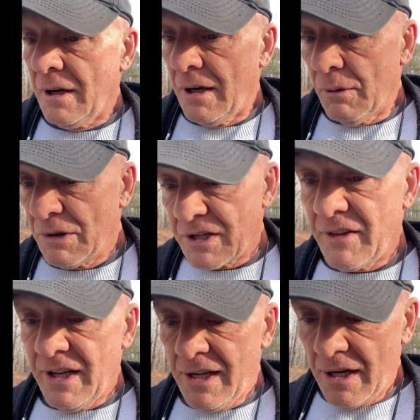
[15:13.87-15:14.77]
I went to
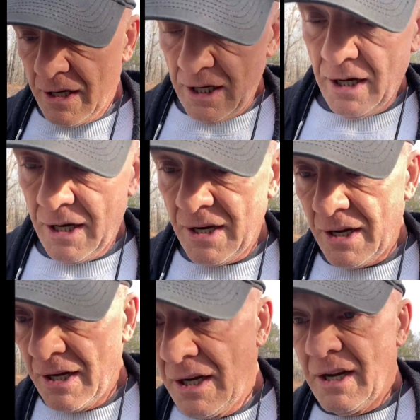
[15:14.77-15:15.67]
the
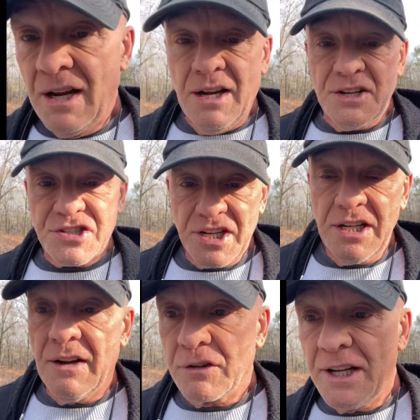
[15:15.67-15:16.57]

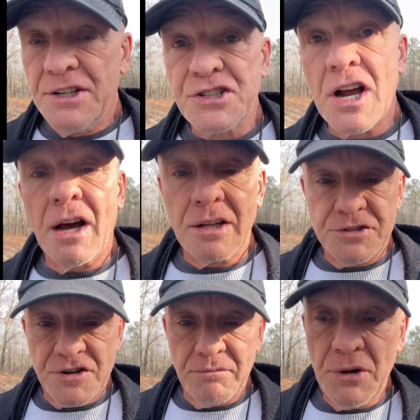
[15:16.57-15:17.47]
City of Leeds
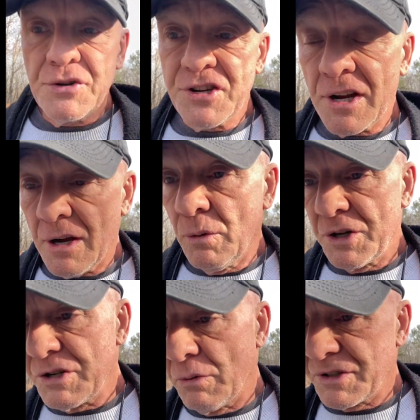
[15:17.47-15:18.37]
College of Music,
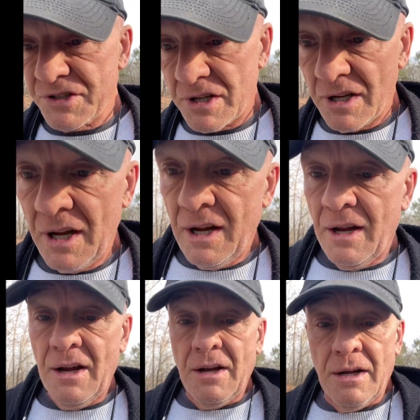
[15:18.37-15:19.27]
which was the
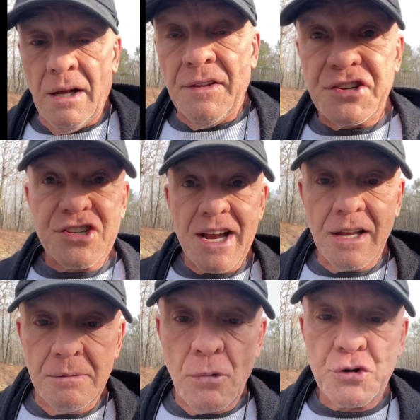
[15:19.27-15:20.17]

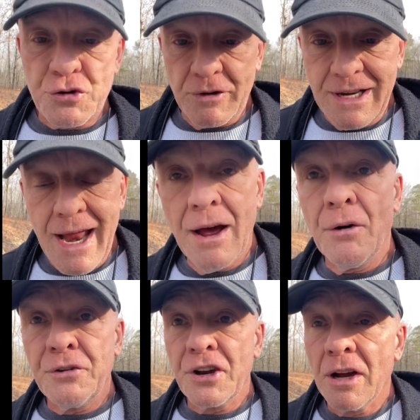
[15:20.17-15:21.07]
second most
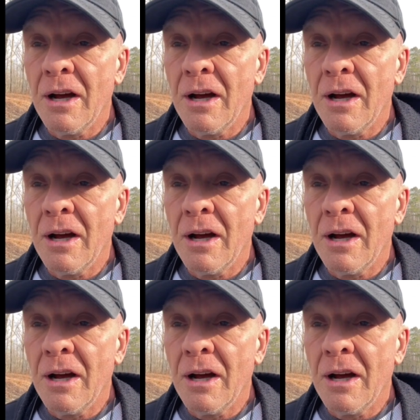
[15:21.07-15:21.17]
renowned